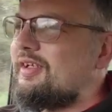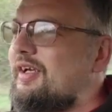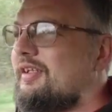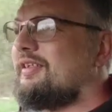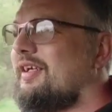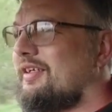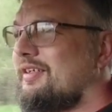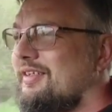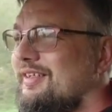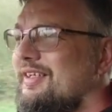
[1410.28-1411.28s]
And
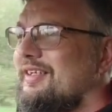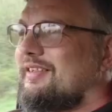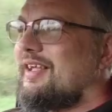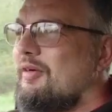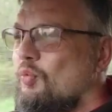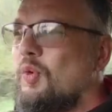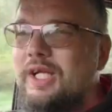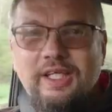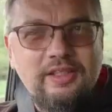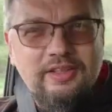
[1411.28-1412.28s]
uh, that
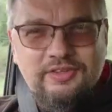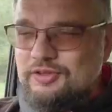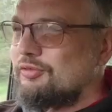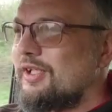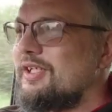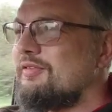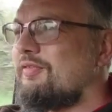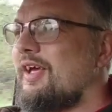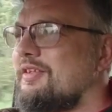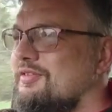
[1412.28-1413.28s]
willingness to
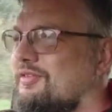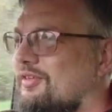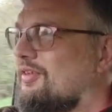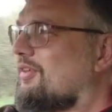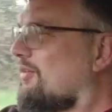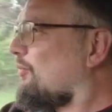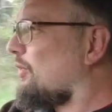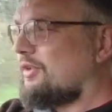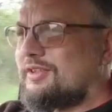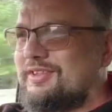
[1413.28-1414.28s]
reinvent
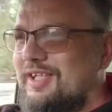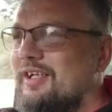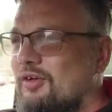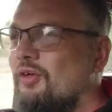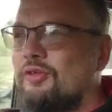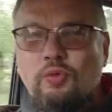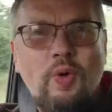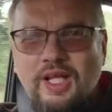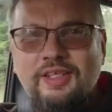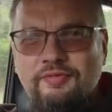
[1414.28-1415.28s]
would stand Honda
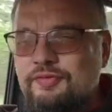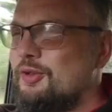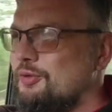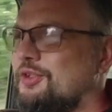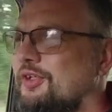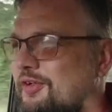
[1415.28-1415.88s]
well in future.